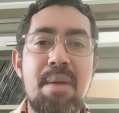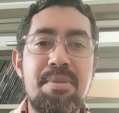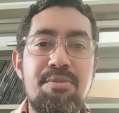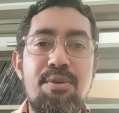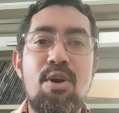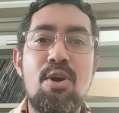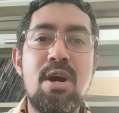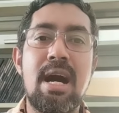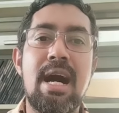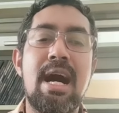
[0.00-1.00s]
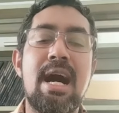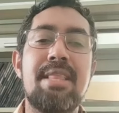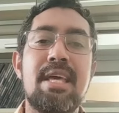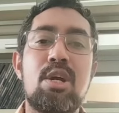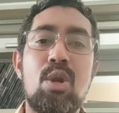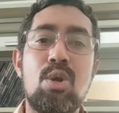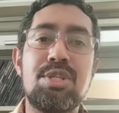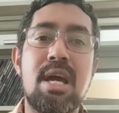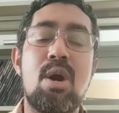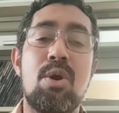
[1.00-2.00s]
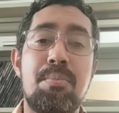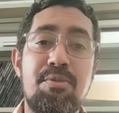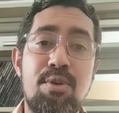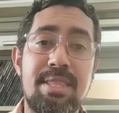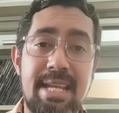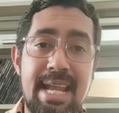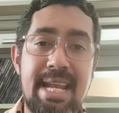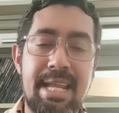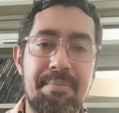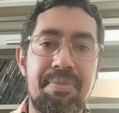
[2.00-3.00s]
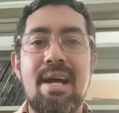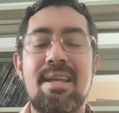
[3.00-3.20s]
before the closure or before the deadline.